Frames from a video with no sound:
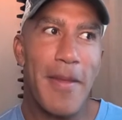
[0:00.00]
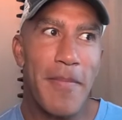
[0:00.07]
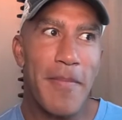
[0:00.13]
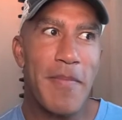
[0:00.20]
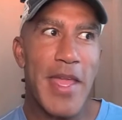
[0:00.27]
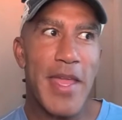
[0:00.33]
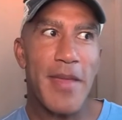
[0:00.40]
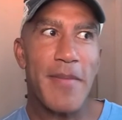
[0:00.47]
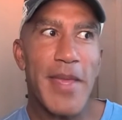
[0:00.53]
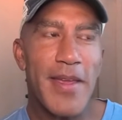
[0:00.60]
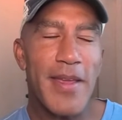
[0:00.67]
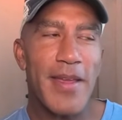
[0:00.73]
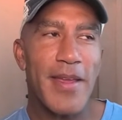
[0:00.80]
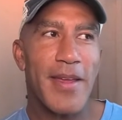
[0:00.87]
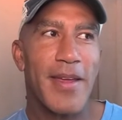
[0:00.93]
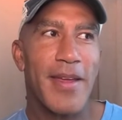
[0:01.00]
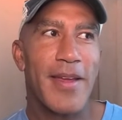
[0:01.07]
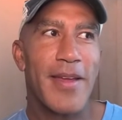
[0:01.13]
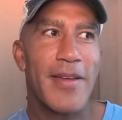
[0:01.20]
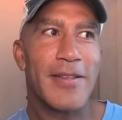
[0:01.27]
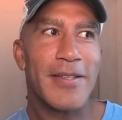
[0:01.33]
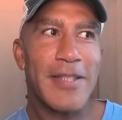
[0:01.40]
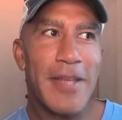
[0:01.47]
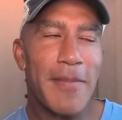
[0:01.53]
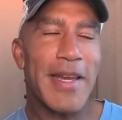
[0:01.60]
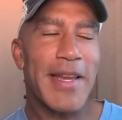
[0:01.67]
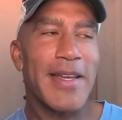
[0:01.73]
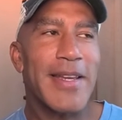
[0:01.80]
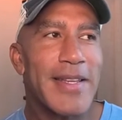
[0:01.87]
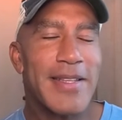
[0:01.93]
Then maybe
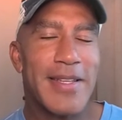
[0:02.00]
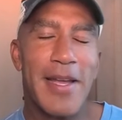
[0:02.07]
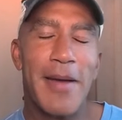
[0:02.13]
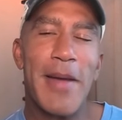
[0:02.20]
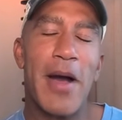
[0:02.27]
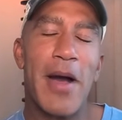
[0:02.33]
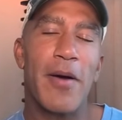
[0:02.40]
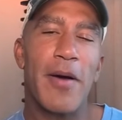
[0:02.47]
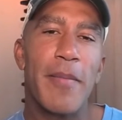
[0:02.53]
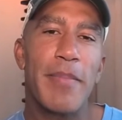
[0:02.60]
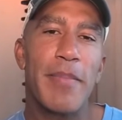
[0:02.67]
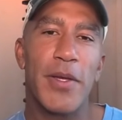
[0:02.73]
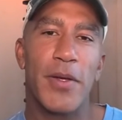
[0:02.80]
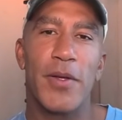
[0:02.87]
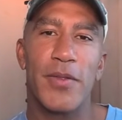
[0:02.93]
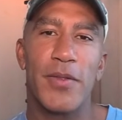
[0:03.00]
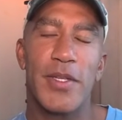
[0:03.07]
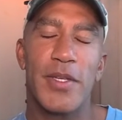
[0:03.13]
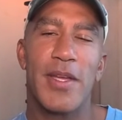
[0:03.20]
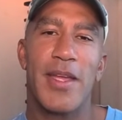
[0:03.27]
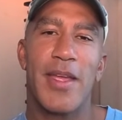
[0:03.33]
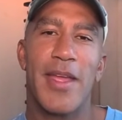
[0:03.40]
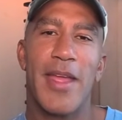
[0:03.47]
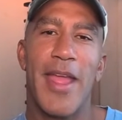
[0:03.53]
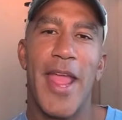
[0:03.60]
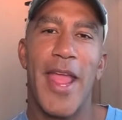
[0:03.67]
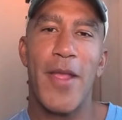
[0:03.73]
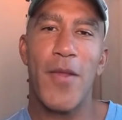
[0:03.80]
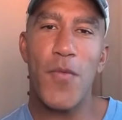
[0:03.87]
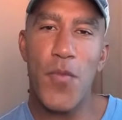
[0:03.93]
somebody needs to come out and build
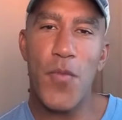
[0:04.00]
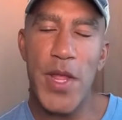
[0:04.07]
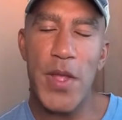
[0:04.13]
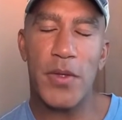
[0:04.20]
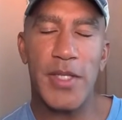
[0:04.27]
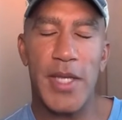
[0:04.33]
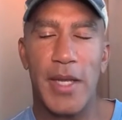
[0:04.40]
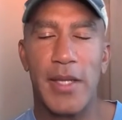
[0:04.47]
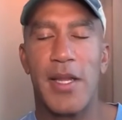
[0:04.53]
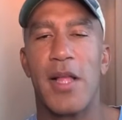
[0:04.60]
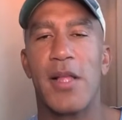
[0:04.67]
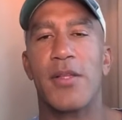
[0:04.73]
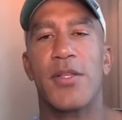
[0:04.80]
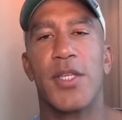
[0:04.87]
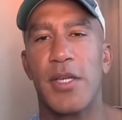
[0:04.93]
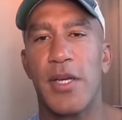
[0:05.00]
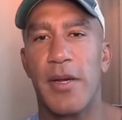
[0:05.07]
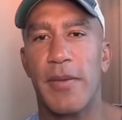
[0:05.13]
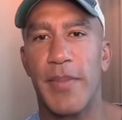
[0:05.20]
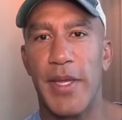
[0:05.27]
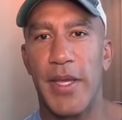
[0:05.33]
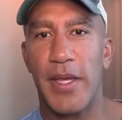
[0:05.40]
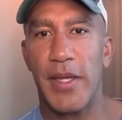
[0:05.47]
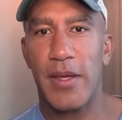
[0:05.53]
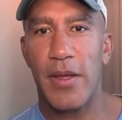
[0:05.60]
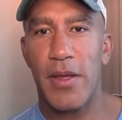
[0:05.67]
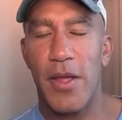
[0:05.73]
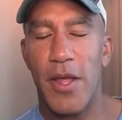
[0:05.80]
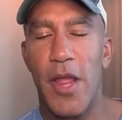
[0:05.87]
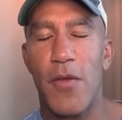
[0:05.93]
a real technology company
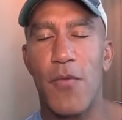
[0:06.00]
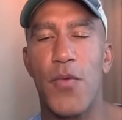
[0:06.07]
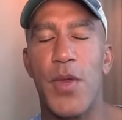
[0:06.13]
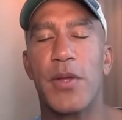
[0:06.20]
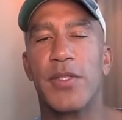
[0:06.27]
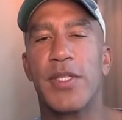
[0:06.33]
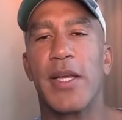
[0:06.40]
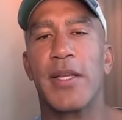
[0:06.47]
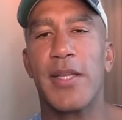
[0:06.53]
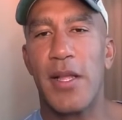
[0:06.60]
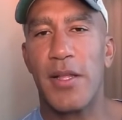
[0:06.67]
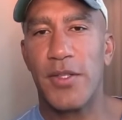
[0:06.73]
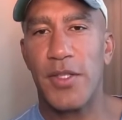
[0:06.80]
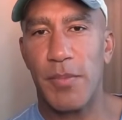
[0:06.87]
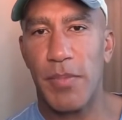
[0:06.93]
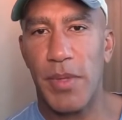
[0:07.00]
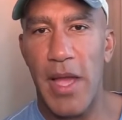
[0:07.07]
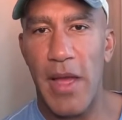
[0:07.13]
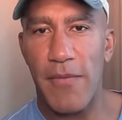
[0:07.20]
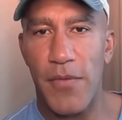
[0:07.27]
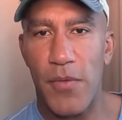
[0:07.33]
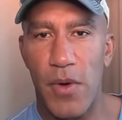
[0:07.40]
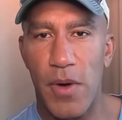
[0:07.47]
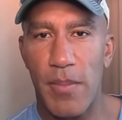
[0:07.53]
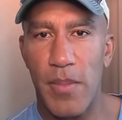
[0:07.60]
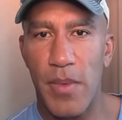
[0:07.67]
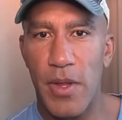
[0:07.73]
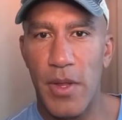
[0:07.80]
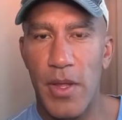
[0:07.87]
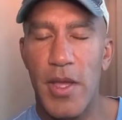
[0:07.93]
a real technology platform
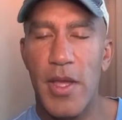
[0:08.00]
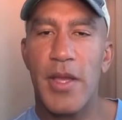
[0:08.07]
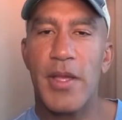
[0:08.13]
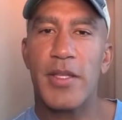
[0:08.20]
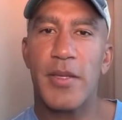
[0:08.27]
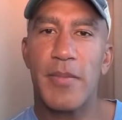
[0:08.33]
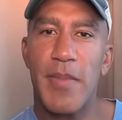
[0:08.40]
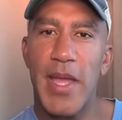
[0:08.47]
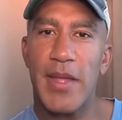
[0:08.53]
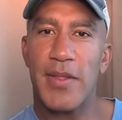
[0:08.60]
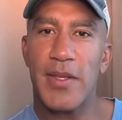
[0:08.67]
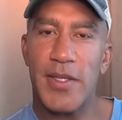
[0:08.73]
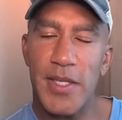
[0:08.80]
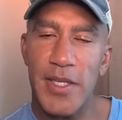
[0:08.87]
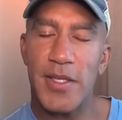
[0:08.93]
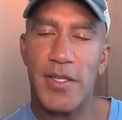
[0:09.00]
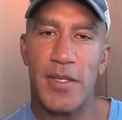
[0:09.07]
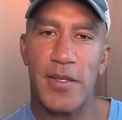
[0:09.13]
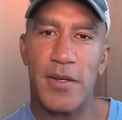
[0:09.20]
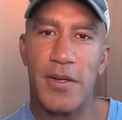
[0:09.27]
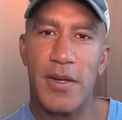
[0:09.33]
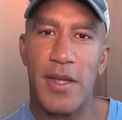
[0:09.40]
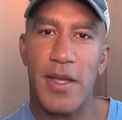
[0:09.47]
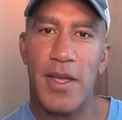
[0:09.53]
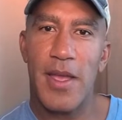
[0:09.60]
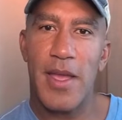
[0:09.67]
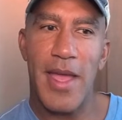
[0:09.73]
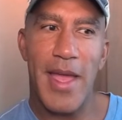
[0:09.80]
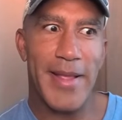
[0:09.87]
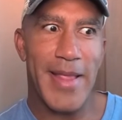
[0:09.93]
to make this easier
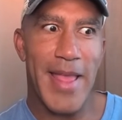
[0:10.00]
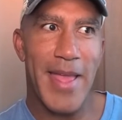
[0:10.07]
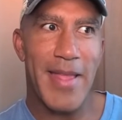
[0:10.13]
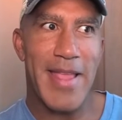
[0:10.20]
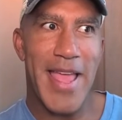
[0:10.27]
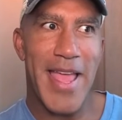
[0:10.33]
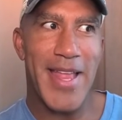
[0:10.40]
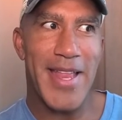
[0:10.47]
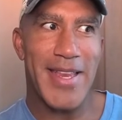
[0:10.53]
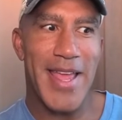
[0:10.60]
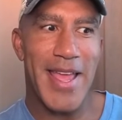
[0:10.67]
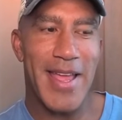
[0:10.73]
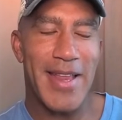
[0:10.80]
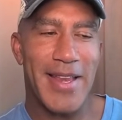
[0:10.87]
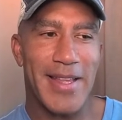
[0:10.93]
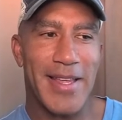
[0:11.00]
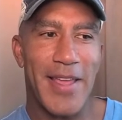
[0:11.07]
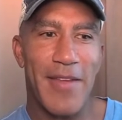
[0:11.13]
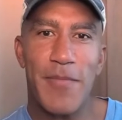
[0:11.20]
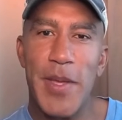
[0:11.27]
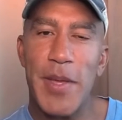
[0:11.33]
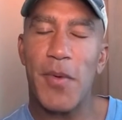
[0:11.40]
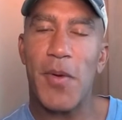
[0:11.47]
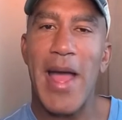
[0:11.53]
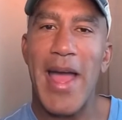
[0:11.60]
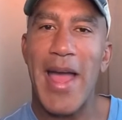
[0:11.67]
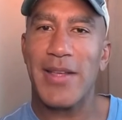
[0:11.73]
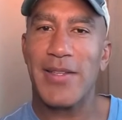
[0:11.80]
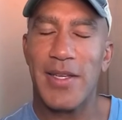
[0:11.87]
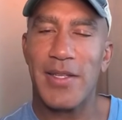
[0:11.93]
and, and, and, and give people
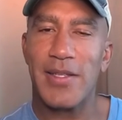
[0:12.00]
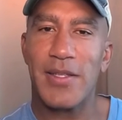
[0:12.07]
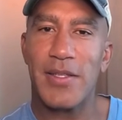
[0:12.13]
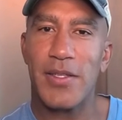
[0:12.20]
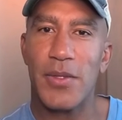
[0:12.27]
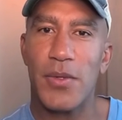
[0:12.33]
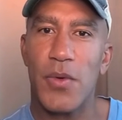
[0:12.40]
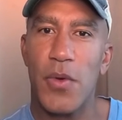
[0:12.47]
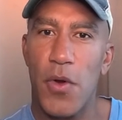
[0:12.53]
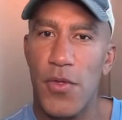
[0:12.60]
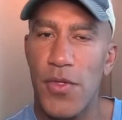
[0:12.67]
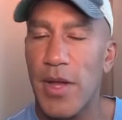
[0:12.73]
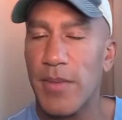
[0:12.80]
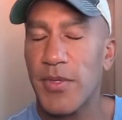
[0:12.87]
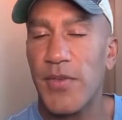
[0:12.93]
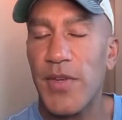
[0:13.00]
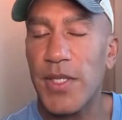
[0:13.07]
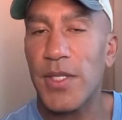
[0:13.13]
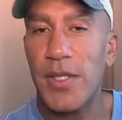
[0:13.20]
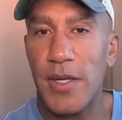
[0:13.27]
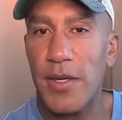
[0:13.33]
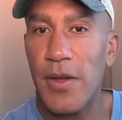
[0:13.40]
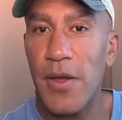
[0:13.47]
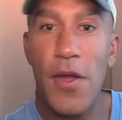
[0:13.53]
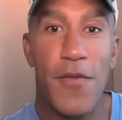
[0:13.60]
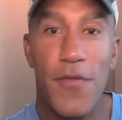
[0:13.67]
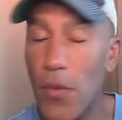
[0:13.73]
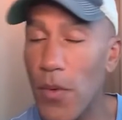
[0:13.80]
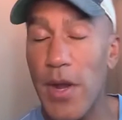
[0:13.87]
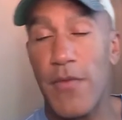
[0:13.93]
access to Earth observation data
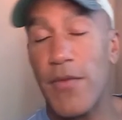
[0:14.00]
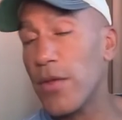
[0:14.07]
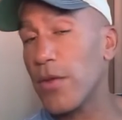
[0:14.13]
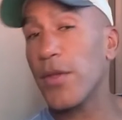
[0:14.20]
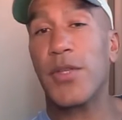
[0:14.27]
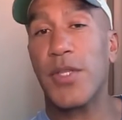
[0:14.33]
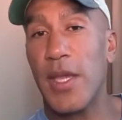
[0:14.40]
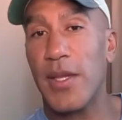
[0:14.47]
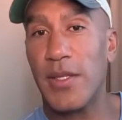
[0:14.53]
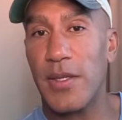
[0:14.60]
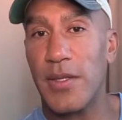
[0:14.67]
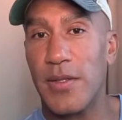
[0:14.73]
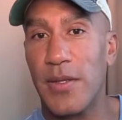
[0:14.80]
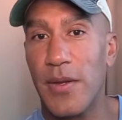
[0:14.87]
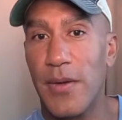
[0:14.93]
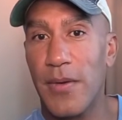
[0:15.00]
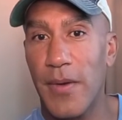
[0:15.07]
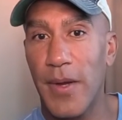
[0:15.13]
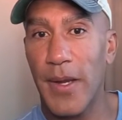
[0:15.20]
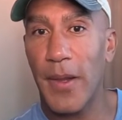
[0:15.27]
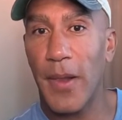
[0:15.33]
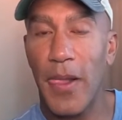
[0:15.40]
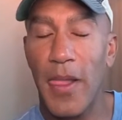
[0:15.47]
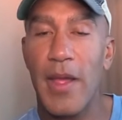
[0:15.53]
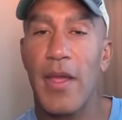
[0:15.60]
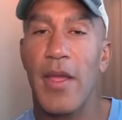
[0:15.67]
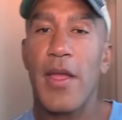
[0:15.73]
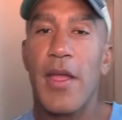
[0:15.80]
for whatever their use case is, right?